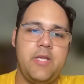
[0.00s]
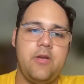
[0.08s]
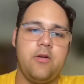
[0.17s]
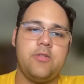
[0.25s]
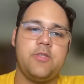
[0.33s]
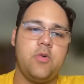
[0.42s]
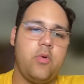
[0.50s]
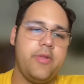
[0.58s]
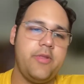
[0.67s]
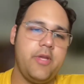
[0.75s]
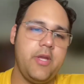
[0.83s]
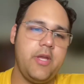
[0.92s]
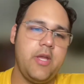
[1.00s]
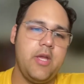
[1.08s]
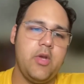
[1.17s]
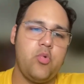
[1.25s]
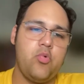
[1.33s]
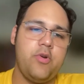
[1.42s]
He also won the
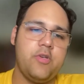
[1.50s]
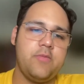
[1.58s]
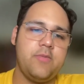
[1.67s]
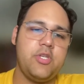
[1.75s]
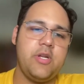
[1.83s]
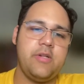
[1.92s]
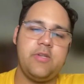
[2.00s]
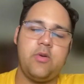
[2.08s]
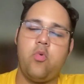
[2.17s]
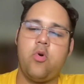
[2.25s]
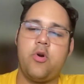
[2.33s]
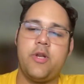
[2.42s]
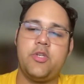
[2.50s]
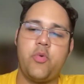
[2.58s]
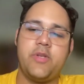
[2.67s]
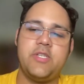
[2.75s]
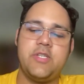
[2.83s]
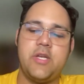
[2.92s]
Rinus Michels Award in
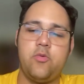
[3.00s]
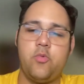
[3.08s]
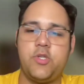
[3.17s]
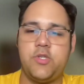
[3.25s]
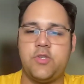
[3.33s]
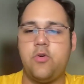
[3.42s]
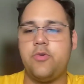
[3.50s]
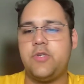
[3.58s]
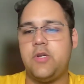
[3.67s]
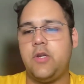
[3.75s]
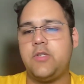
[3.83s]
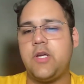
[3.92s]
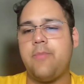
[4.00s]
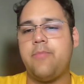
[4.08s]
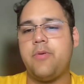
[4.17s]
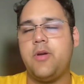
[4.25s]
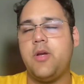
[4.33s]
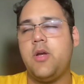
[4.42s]
2010, which goes to the
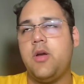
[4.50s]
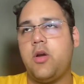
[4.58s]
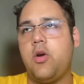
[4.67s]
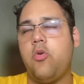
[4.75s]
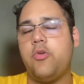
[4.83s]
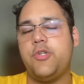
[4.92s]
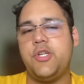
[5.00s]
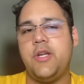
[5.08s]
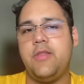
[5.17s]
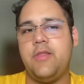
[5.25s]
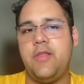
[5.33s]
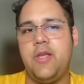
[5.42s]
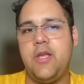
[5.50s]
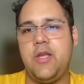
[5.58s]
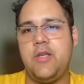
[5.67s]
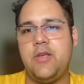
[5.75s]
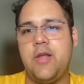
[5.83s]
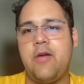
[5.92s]
top coach in
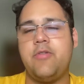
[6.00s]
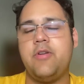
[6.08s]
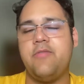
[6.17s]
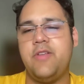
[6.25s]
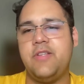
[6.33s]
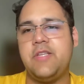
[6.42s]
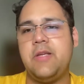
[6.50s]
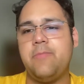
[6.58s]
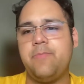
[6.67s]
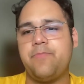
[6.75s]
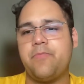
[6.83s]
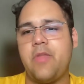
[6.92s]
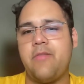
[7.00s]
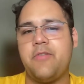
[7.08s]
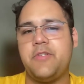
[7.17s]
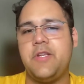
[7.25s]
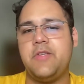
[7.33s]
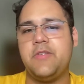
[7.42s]
the Eredivisie
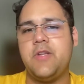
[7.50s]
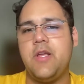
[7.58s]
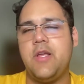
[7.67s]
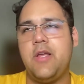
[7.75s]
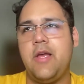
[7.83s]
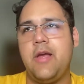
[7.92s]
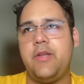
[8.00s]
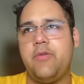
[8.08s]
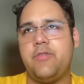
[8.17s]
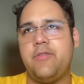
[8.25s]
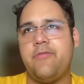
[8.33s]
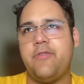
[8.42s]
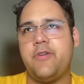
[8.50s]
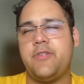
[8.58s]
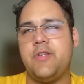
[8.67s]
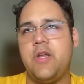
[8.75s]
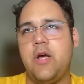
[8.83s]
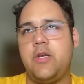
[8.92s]
every season, and he was the
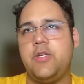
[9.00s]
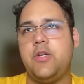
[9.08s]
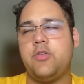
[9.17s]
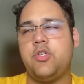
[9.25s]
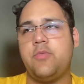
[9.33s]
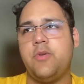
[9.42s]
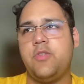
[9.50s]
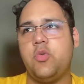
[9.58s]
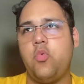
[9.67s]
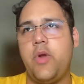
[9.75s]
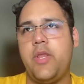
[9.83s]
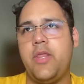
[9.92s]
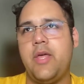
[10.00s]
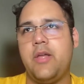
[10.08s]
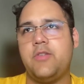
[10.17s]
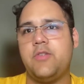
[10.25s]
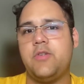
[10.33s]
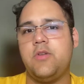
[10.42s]
first non-Dutchman to win
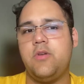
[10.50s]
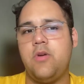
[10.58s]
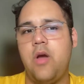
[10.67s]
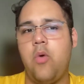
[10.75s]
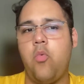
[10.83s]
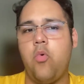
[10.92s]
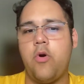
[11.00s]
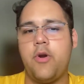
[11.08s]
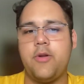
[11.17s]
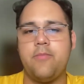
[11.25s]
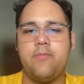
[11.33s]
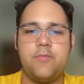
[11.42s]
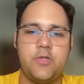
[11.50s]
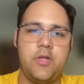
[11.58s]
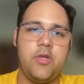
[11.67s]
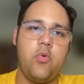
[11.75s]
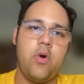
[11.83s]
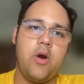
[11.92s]
that award, so
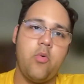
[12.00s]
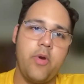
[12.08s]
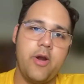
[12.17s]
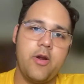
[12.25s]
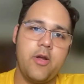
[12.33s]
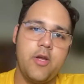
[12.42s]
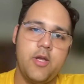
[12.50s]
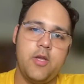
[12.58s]
that you are aware.